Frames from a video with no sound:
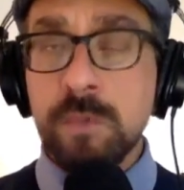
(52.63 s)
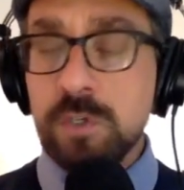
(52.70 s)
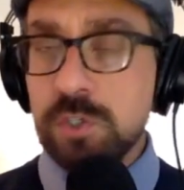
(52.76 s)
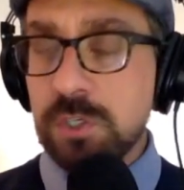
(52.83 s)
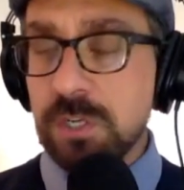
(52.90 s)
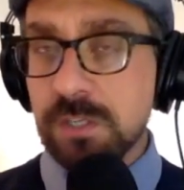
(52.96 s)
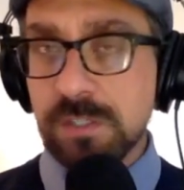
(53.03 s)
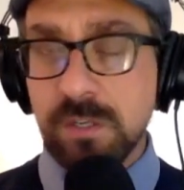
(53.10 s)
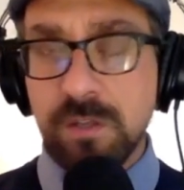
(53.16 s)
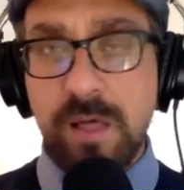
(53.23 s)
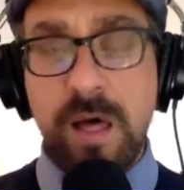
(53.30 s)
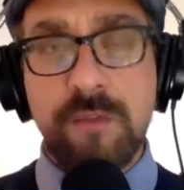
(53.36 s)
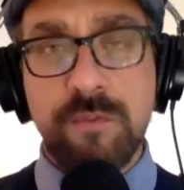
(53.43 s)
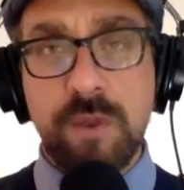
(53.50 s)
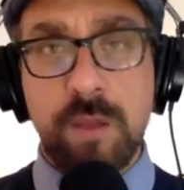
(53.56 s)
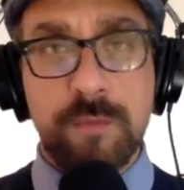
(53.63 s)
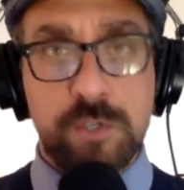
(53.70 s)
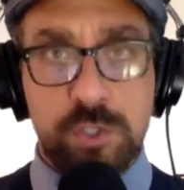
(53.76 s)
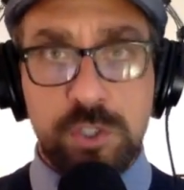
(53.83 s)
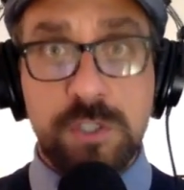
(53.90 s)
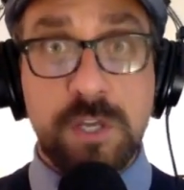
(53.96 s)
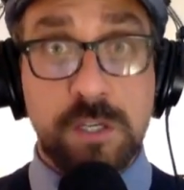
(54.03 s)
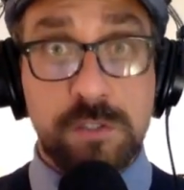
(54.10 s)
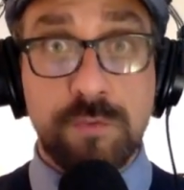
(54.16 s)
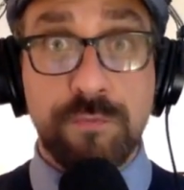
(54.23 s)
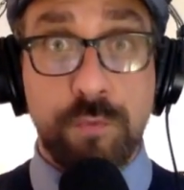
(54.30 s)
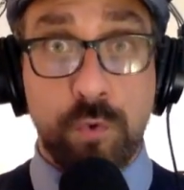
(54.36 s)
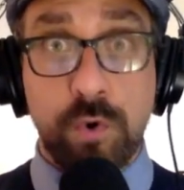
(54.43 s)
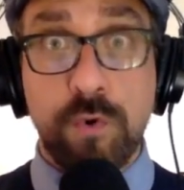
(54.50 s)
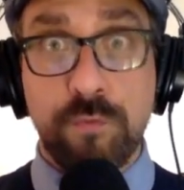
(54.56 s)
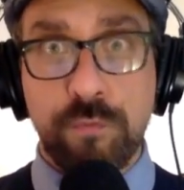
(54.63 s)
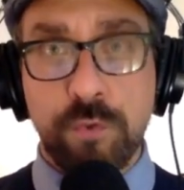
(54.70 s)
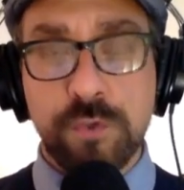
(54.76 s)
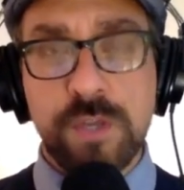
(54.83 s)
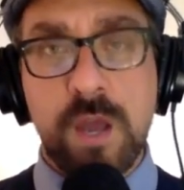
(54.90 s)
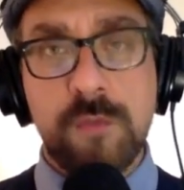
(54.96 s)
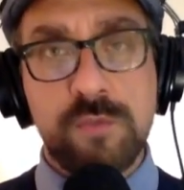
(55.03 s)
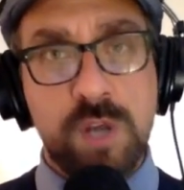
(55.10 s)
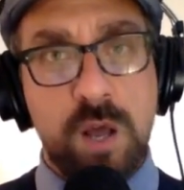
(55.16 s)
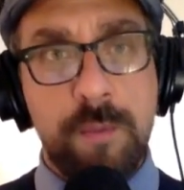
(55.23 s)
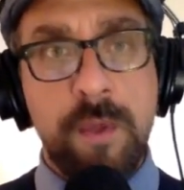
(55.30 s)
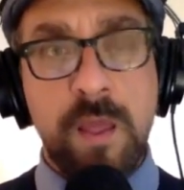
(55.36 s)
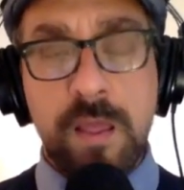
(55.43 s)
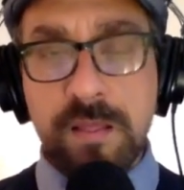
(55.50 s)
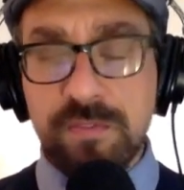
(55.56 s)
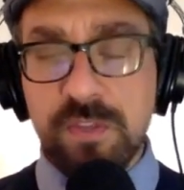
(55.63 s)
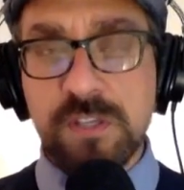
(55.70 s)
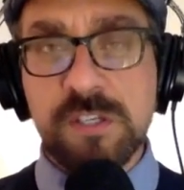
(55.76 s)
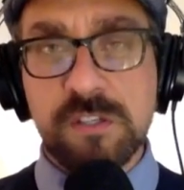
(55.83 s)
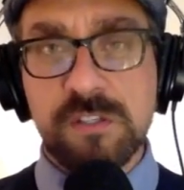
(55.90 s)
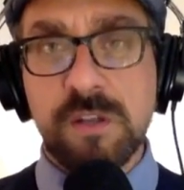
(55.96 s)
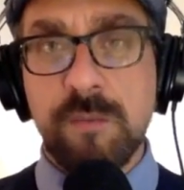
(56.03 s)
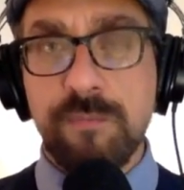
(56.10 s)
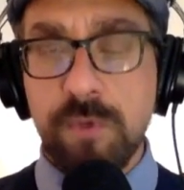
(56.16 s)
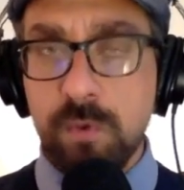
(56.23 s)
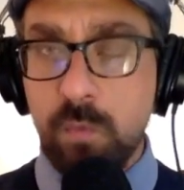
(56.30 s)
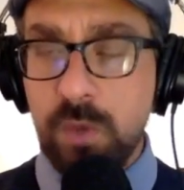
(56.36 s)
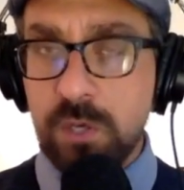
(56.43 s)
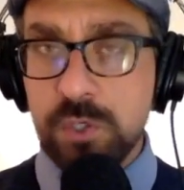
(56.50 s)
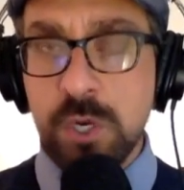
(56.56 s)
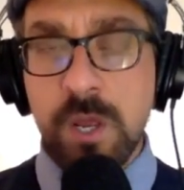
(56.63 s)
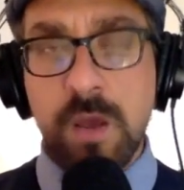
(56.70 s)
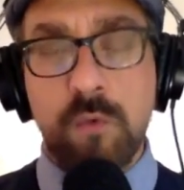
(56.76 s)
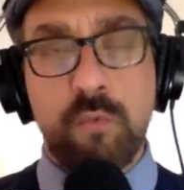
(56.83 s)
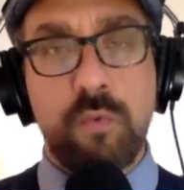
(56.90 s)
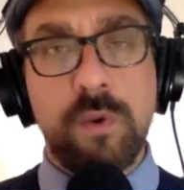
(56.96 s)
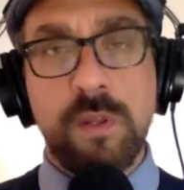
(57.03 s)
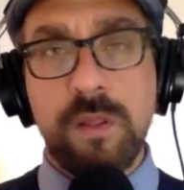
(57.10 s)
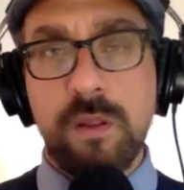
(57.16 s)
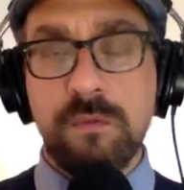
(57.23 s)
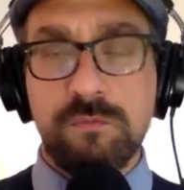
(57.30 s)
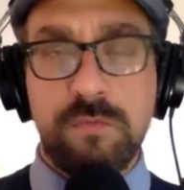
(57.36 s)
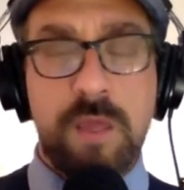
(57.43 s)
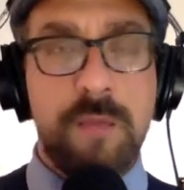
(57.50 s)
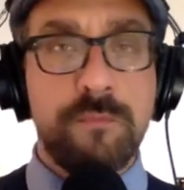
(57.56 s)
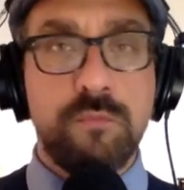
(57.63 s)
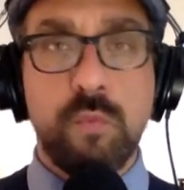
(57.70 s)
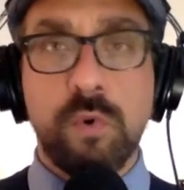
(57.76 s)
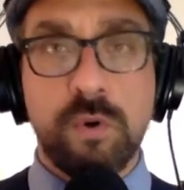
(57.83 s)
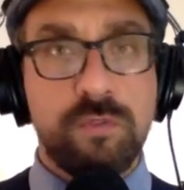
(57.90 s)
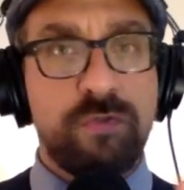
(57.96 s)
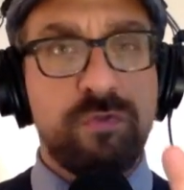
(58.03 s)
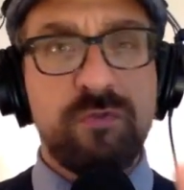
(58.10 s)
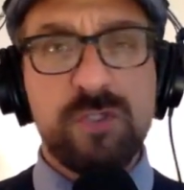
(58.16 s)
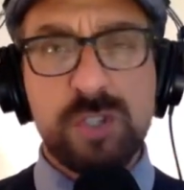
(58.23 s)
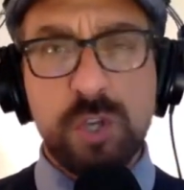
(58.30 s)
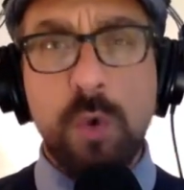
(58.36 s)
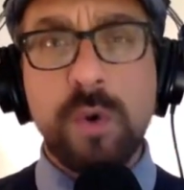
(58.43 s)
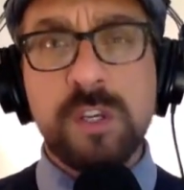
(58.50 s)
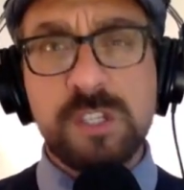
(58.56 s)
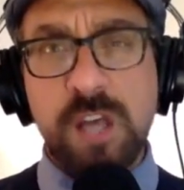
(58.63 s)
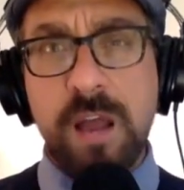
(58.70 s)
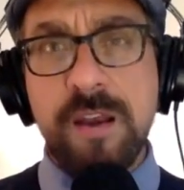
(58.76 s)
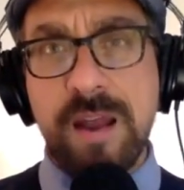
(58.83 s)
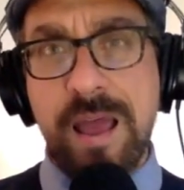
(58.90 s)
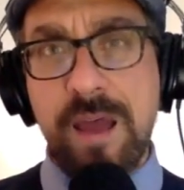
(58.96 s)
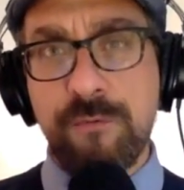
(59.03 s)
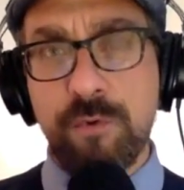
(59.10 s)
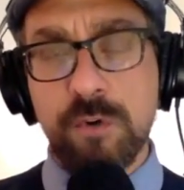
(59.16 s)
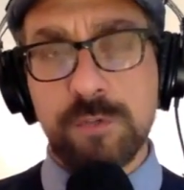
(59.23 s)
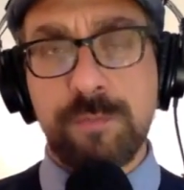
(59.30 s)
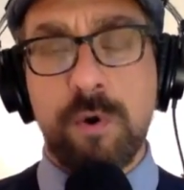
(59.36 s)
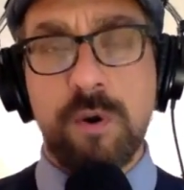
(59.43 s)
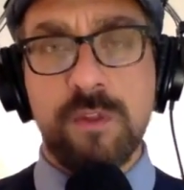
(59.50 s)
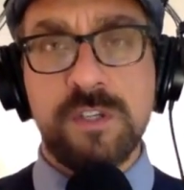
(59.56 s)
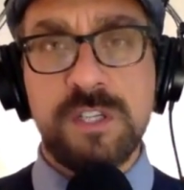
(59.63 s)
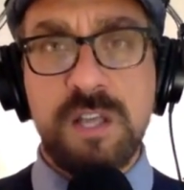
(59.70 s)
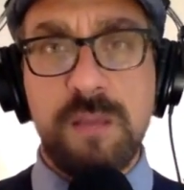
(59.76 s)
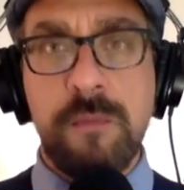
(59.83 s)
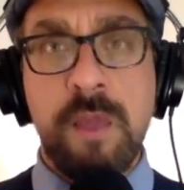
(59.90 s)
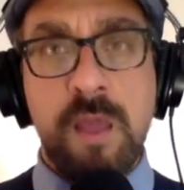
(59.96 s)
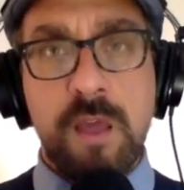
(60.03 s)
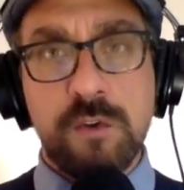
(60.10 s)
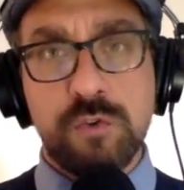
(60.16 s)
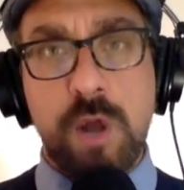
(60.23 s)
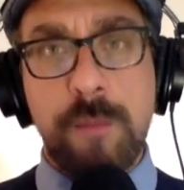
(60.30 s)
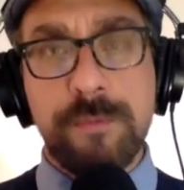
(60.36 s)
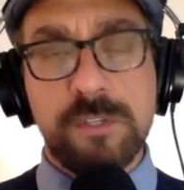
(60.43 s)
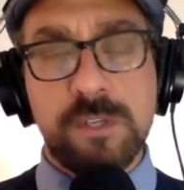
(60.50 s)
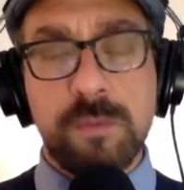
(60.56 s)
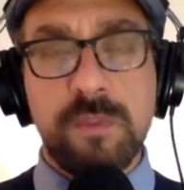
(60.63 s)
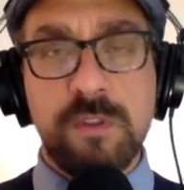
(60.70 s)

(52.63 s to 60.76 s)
She does a lot of it. I mean, she does it for her full-time job. This is something which really, and we're so excited to have her as part of the team dropping some